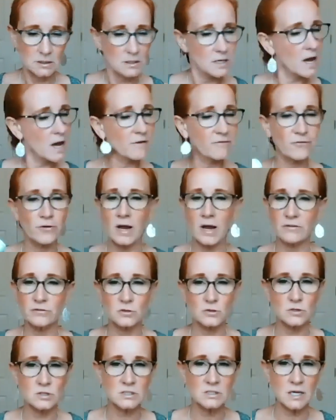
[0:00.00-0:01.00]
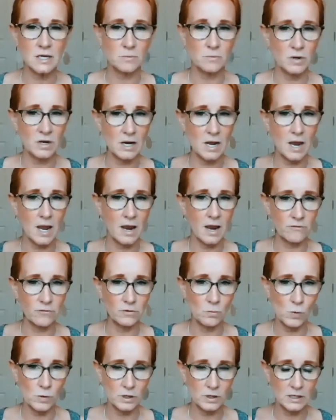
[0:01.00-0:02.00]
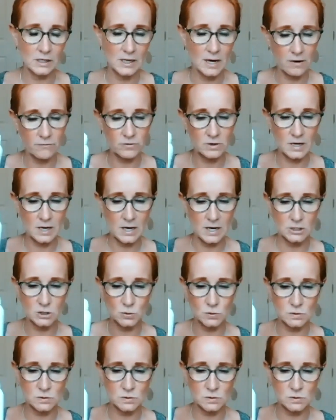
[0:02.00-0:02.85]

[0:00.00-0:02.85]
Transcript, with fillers: not for after sun, but every morning and every night.